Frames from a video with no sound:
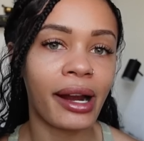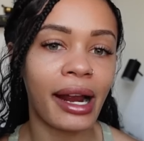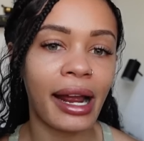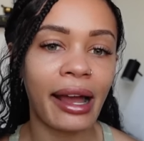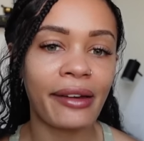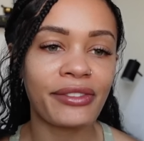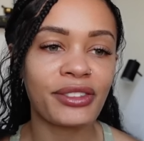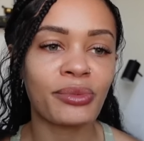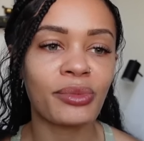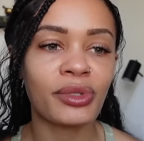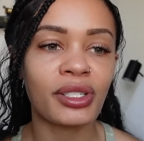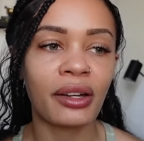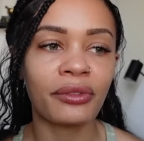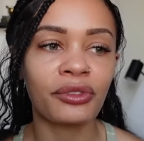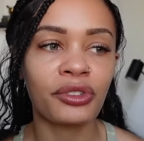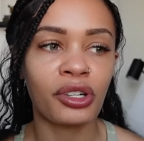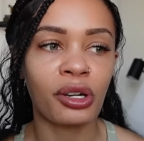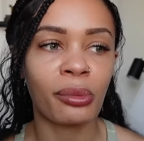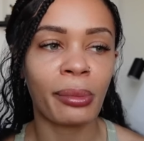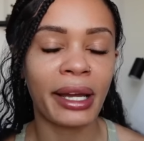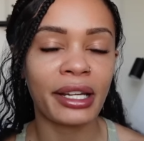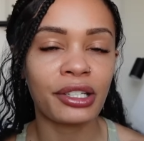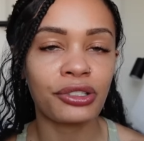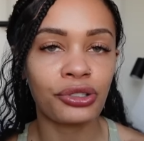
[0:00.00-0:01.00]
I have some stuff to do
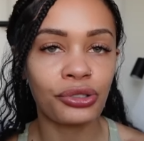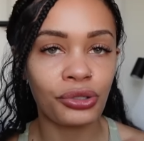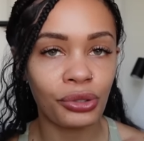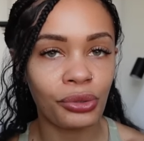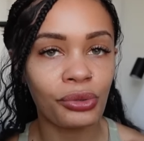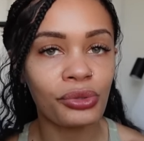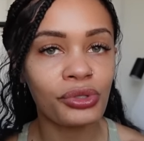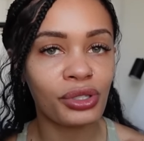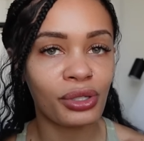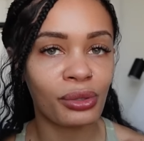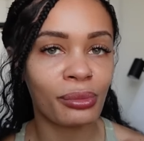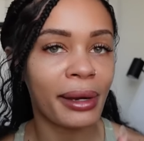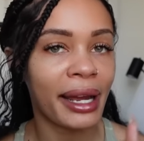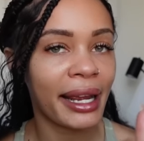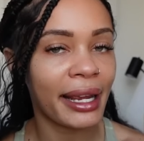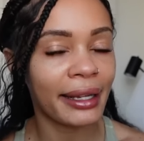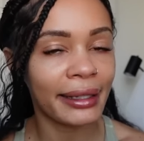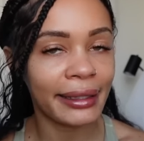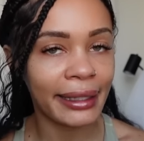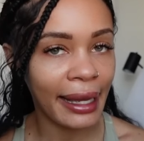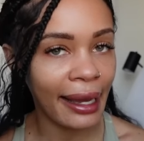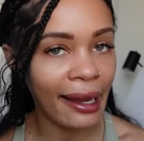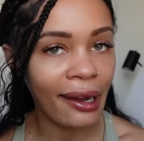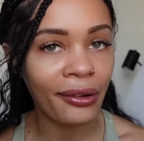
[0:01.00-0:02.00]
to my, due to my
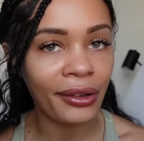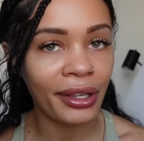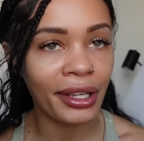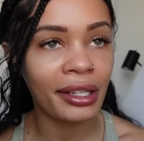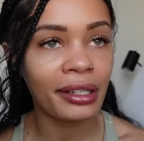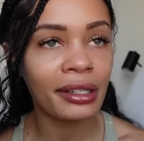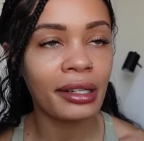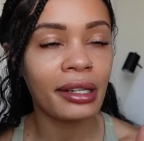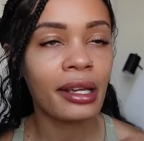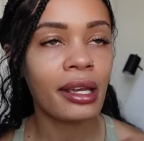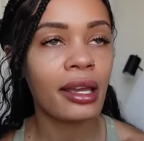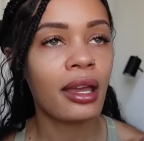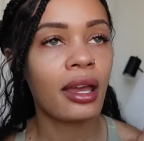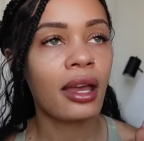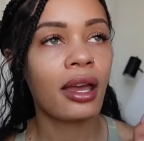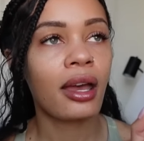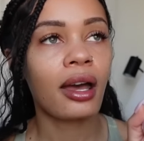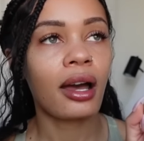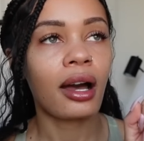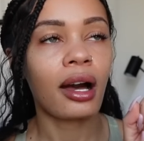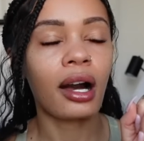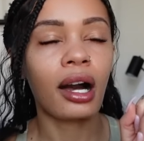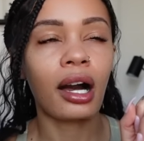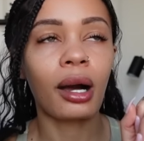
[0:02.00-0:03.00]
accountant
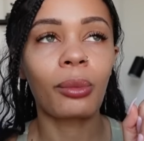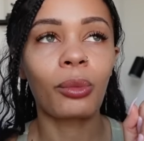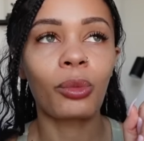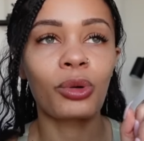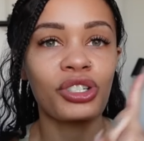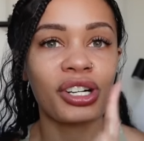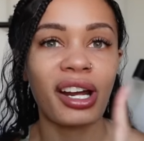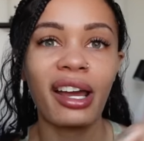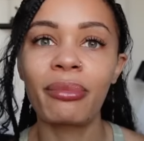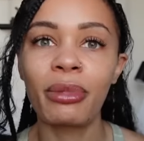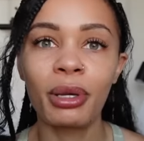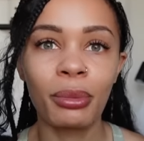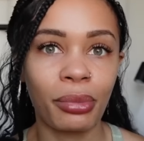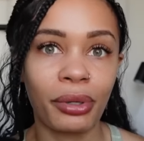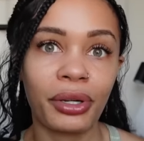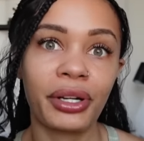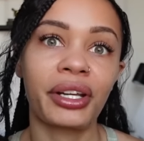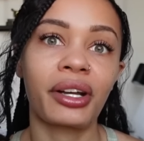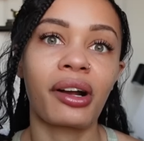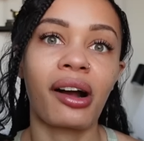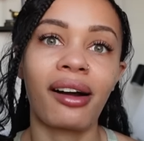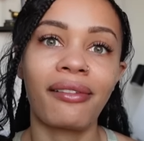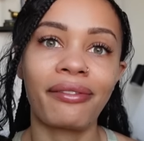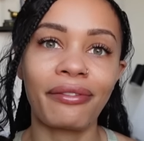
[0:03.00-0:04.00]
um, which I've been
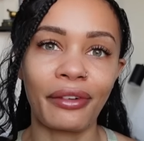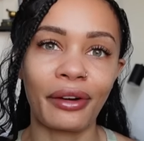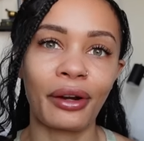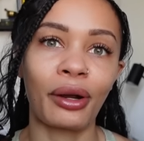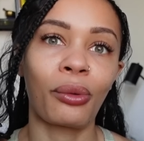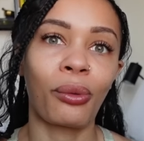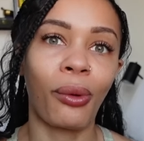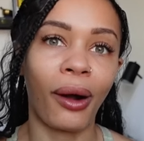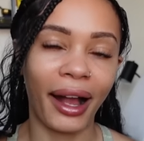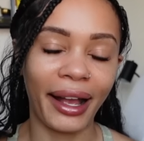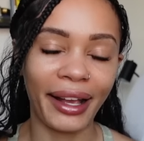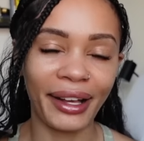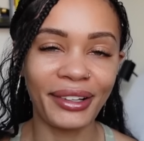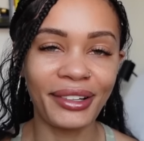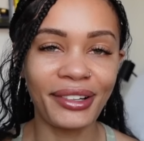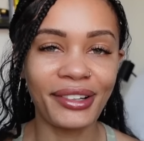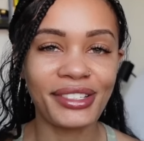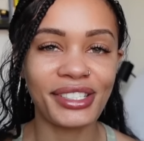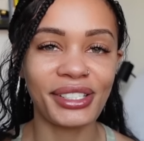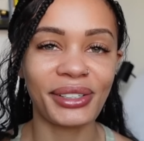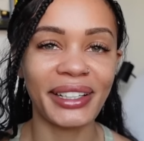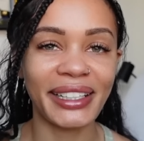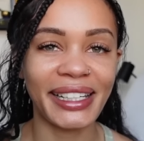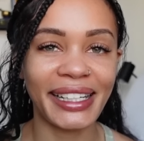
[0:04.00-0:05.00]
putting off for a while.
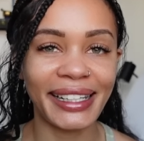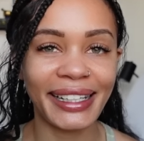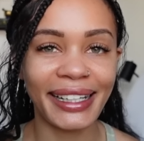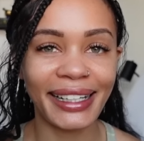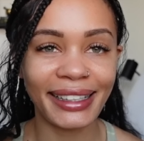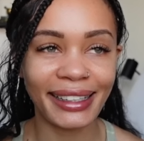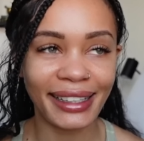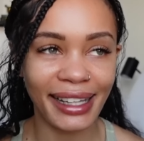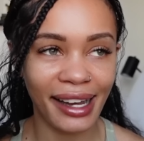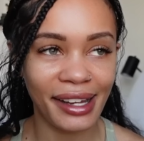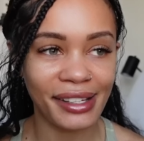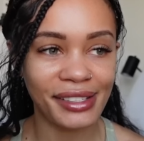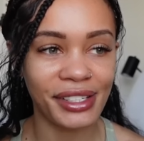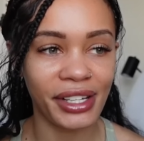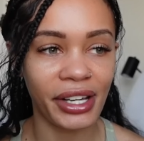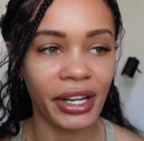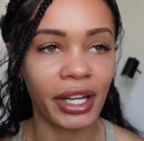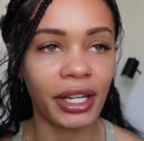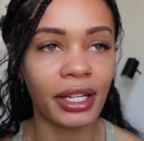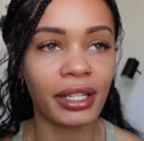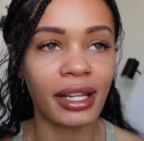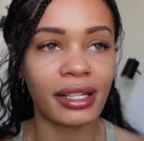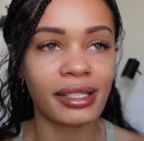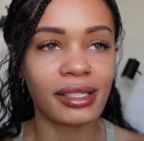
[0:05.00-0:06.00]
So I need to get that
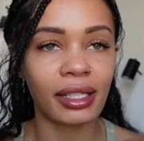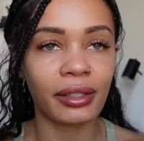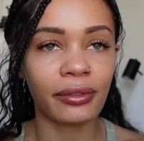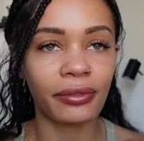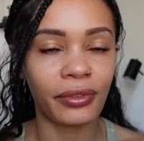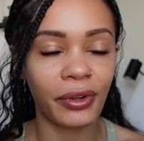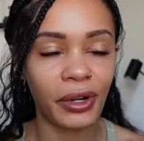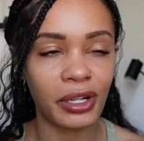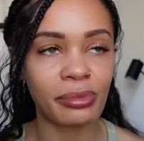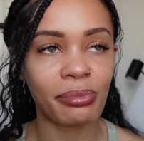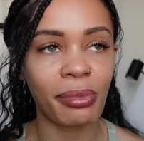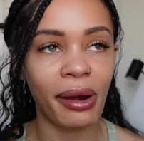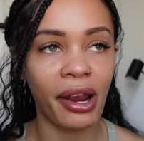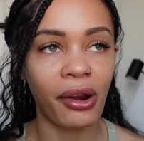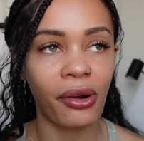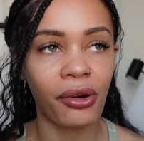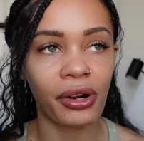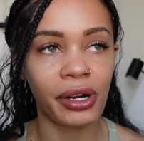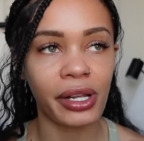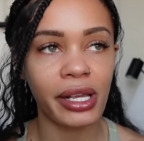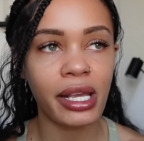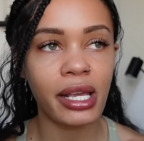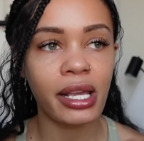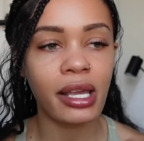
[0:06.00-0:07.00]
done. That's like first
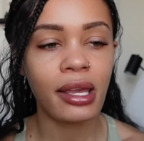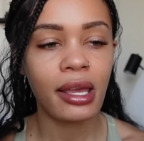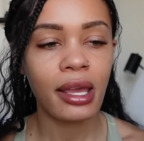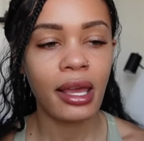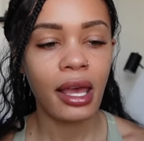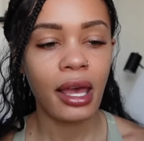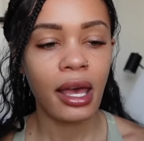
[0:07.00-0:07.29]
priority.